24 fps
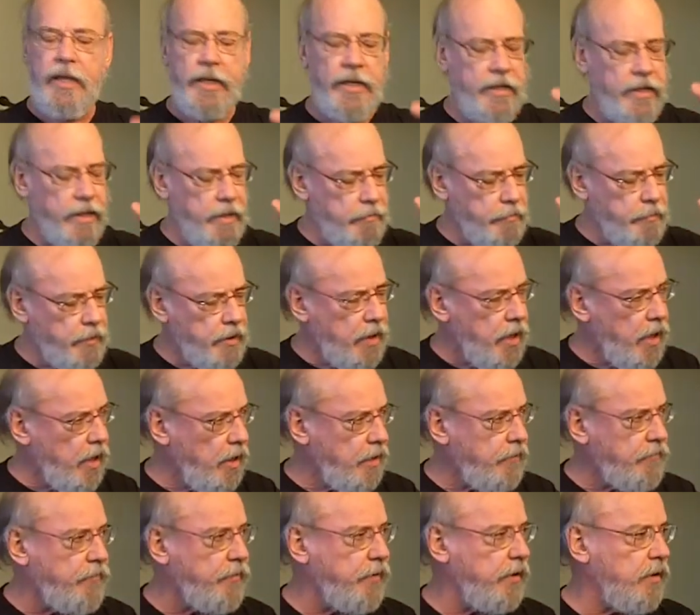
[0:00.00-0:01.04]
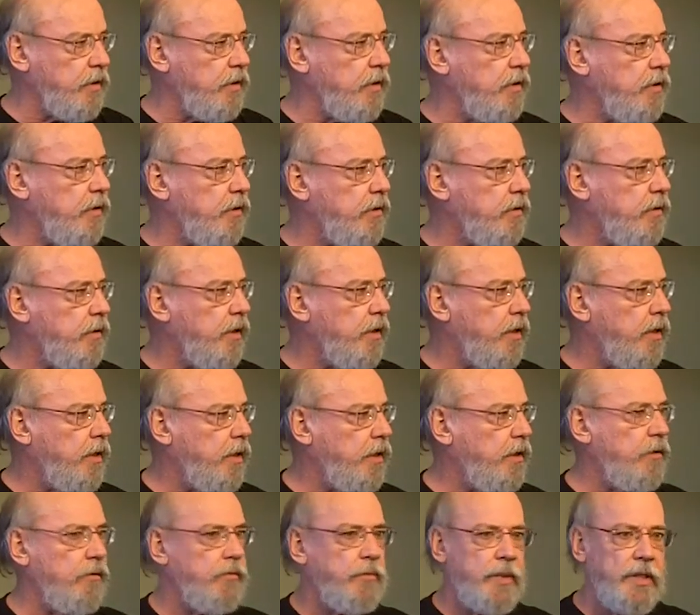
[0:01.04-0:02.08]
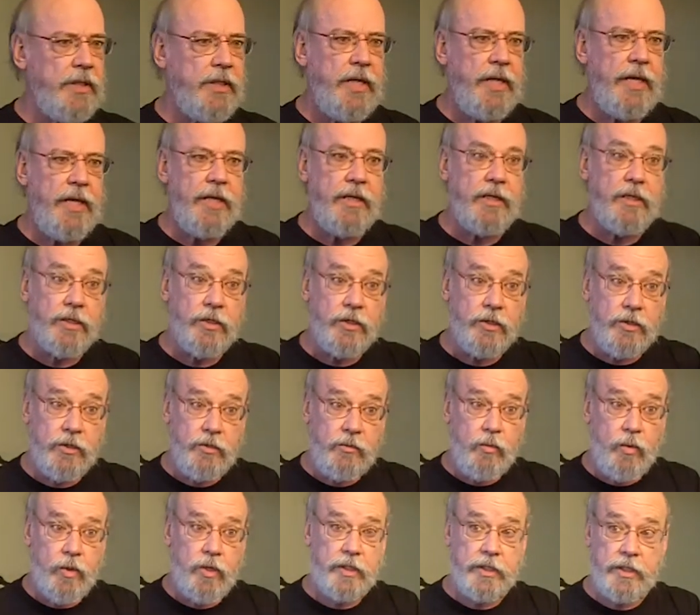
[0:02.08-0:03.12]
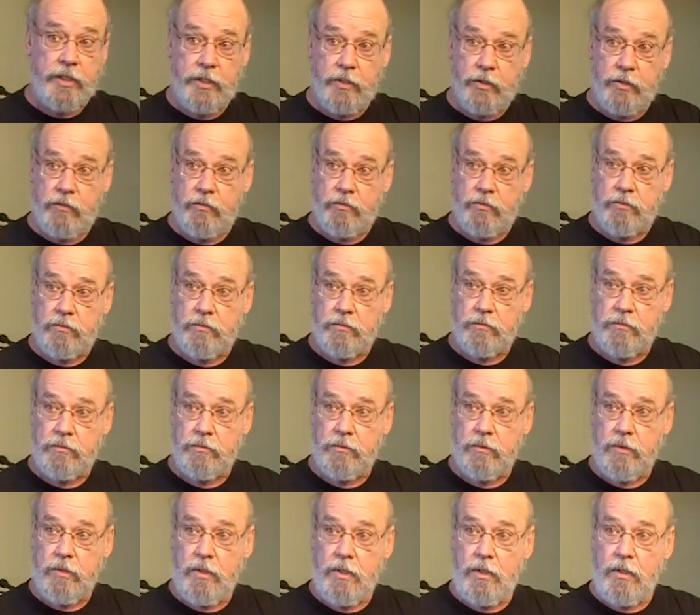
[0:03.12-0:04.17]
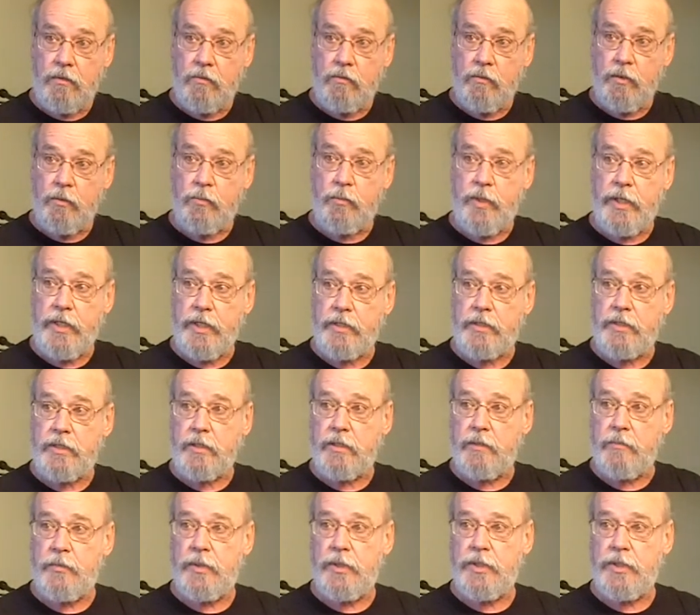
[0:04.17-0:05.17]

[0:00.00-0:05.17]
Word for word: And I'm confident that he who began a good work in you will bring it to